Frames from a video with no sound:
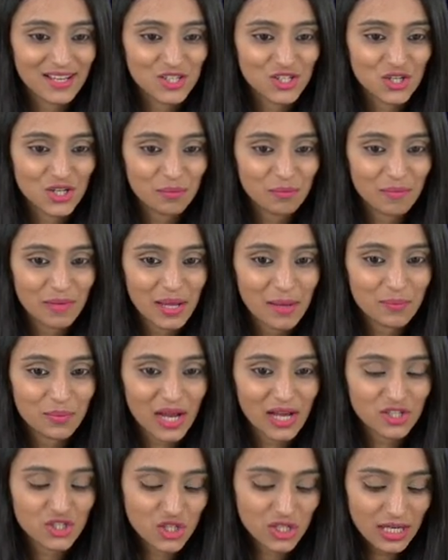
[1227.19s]
Chinmay,
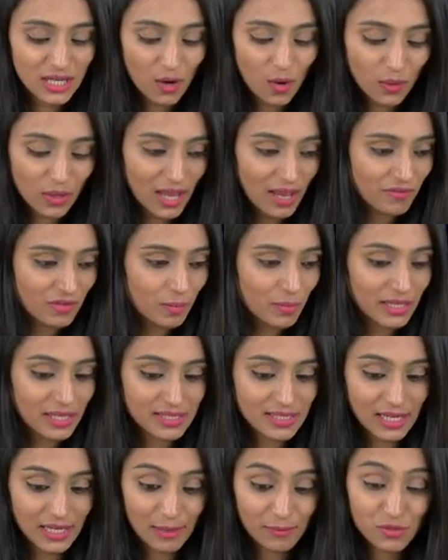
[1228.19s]
Prachi, okay,
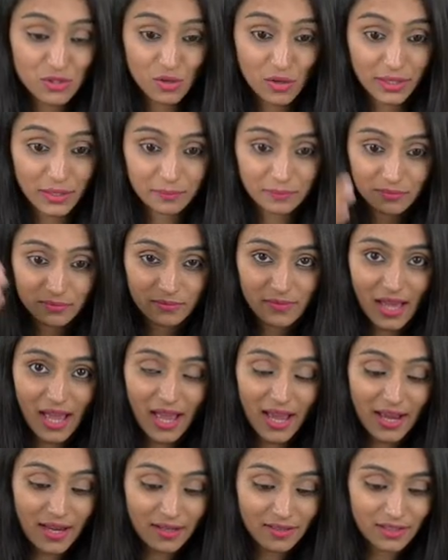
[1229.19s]
everybody's saying, I'm sorry.
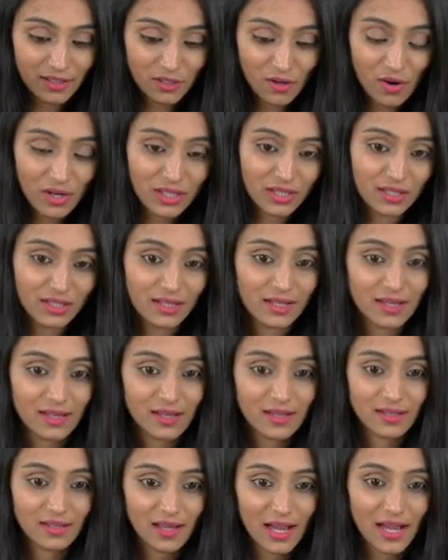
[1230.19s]
I did not,
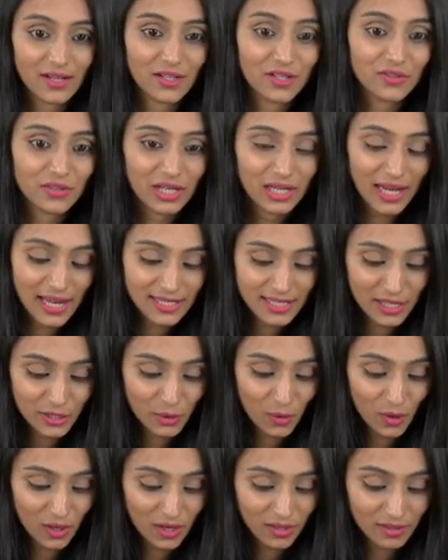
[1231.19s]
I didn't realize that
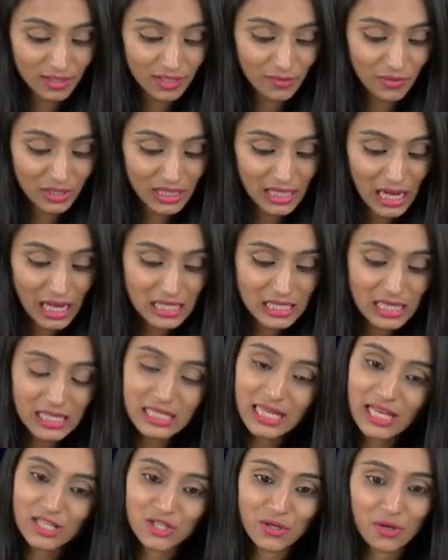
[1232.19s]
you all are giving the answers.
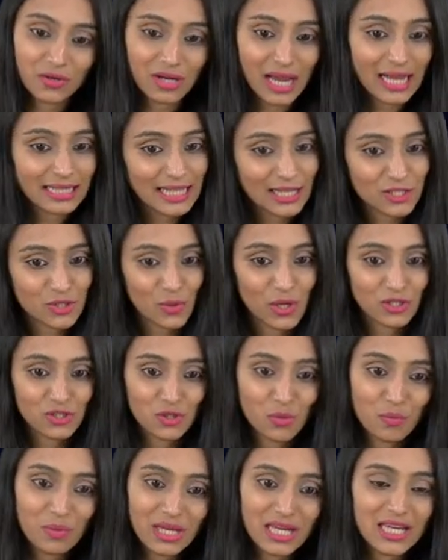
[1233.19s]
Yes, you're right. That's going
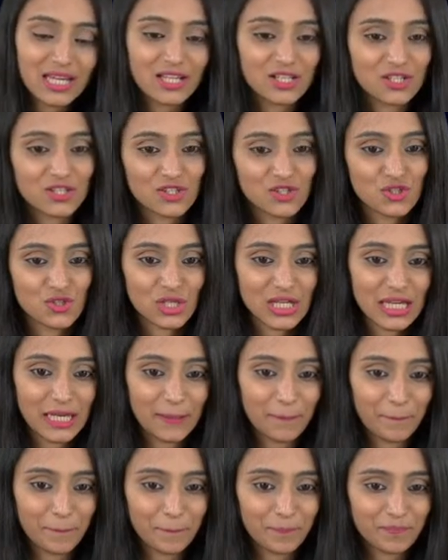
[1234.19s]
to be
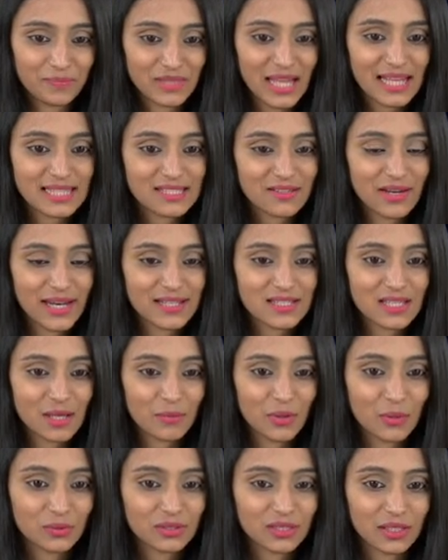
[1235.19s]
G. That's great,
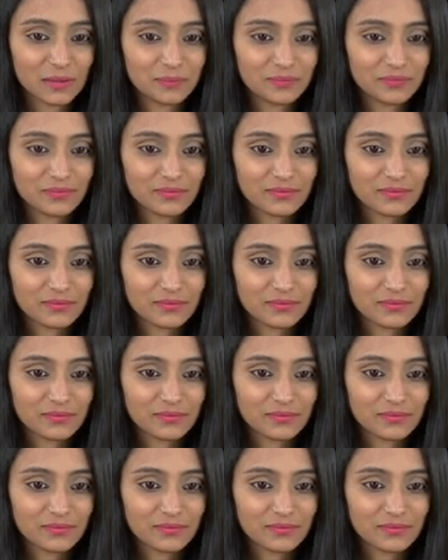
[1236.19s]
Samyukta.